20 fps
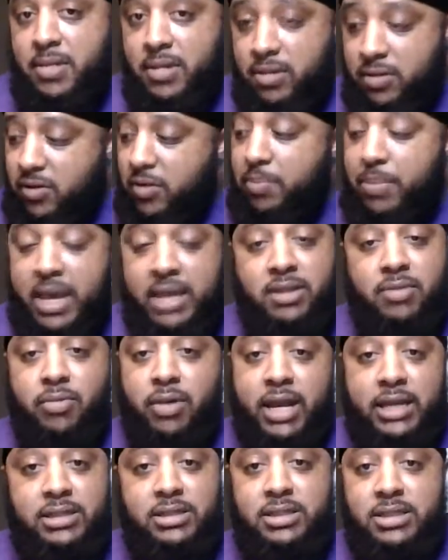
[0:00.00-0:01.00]
to make the
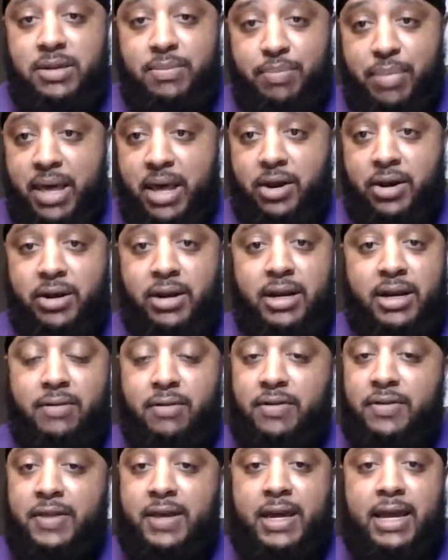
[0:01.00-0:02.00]
relationship better and
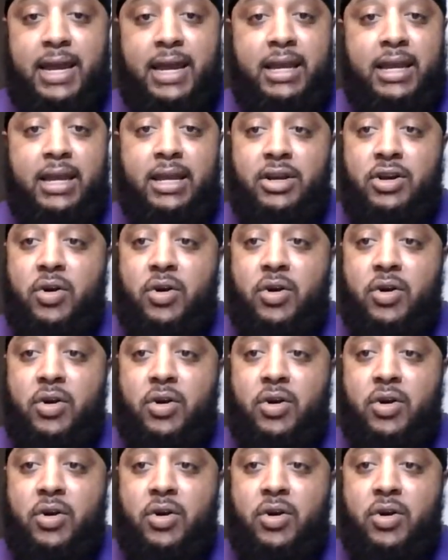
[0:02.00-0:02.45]
everything,